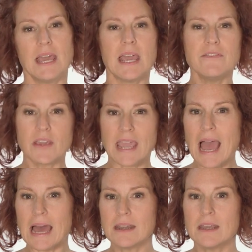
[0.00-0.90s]
If you
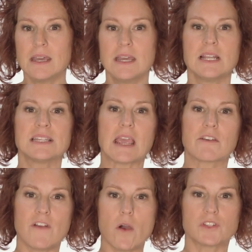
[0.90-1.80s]
can, take
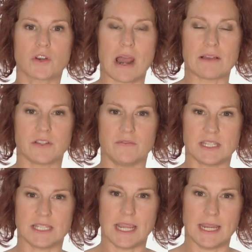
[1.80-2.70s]
photographs of the
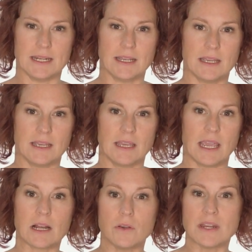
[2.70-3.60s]
scene,
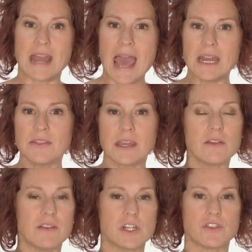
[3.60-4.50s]
including anything
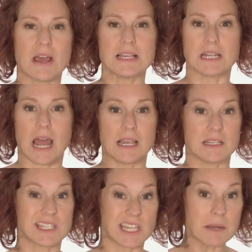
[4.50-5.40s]
of interest like
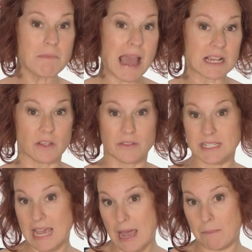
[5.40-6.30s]
skid marks on the
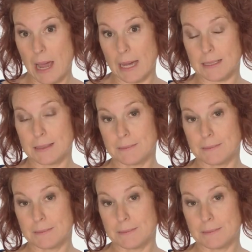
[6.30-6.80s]
tarmac.